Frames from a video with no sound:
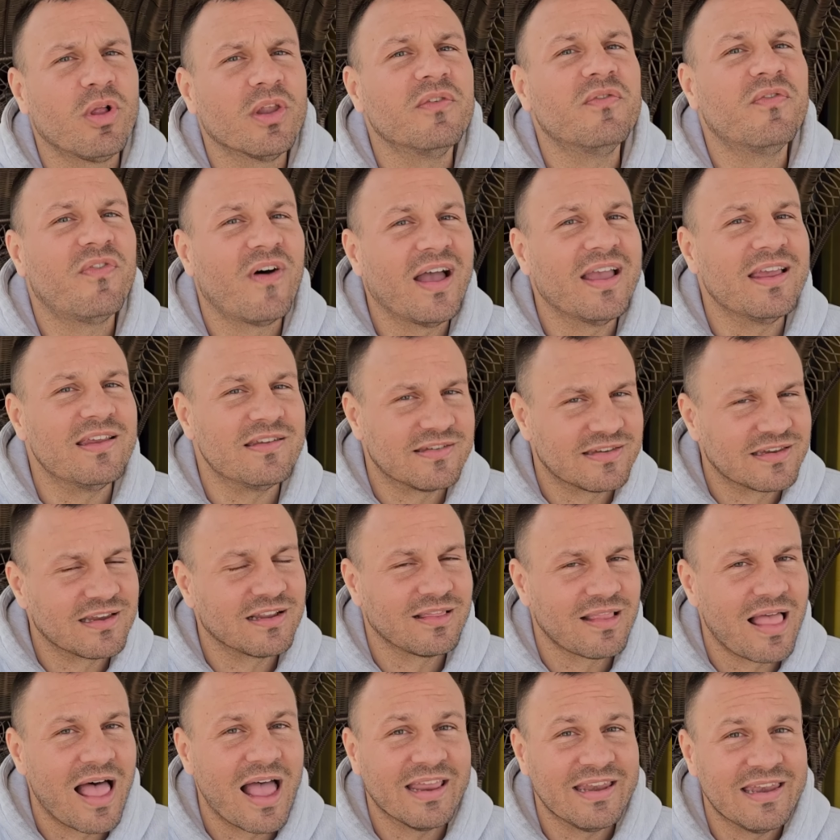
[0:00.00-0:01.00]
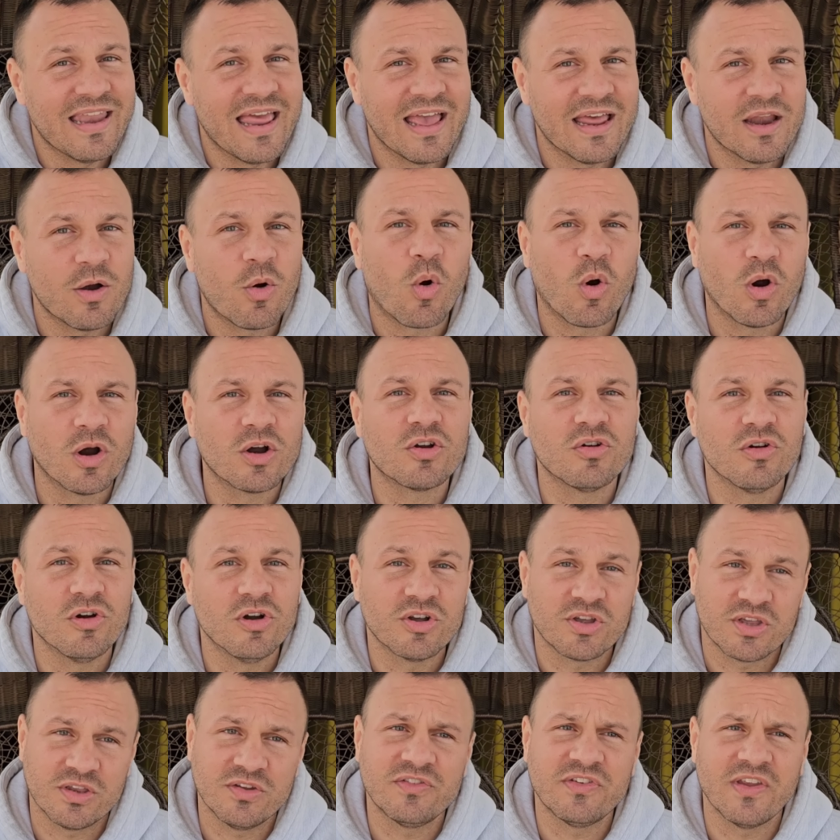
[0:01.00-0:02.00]
advice to Lynette or
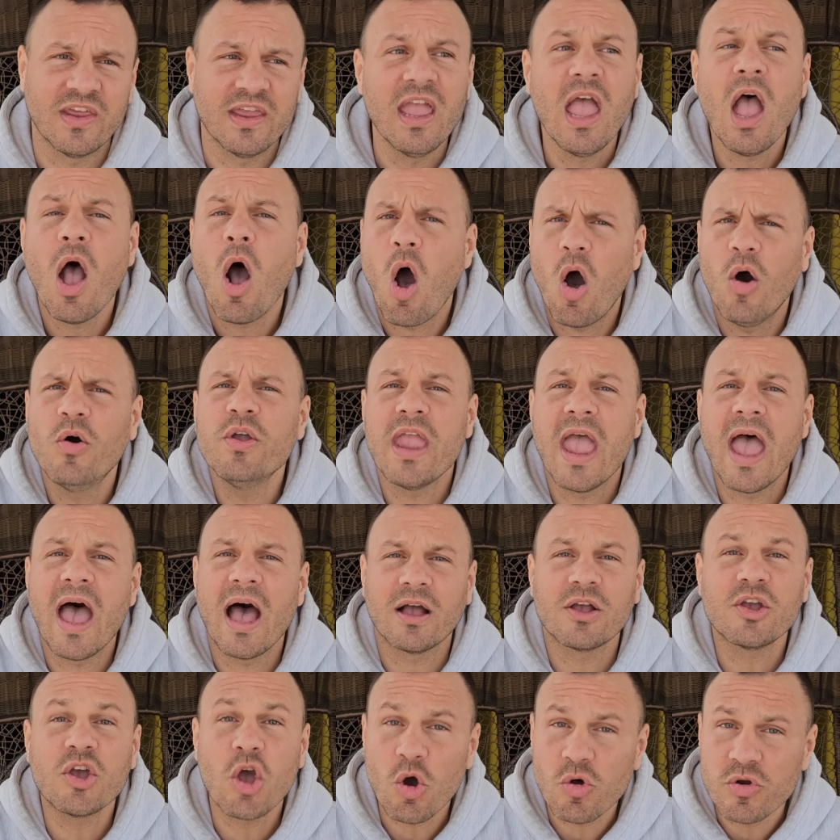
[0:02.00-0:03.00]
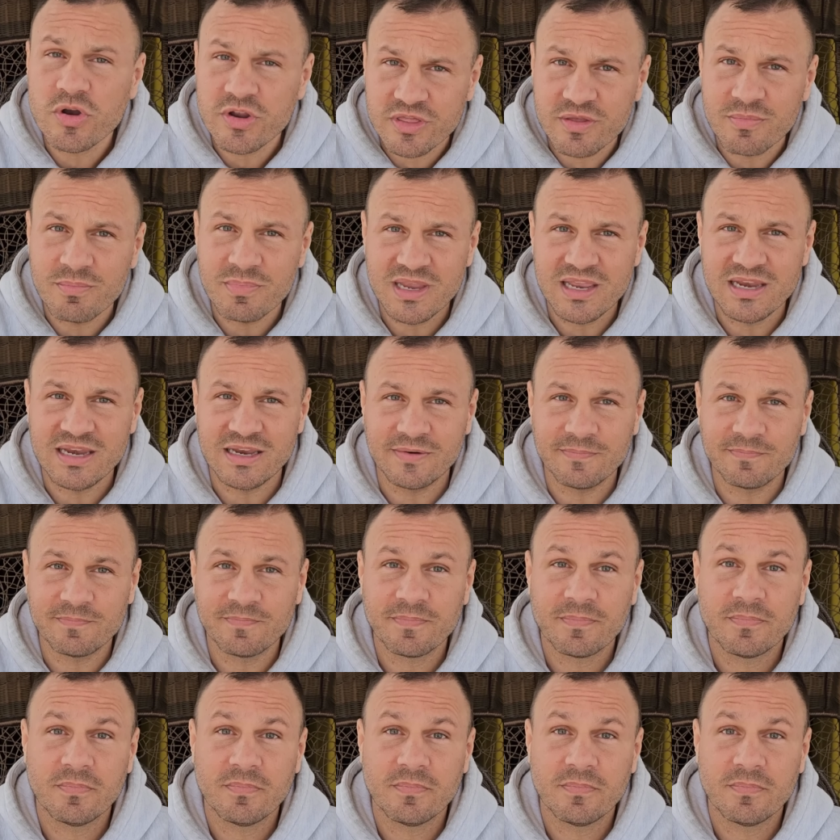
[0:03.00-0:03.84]
Crook and say, oh yeah, go to the meeting.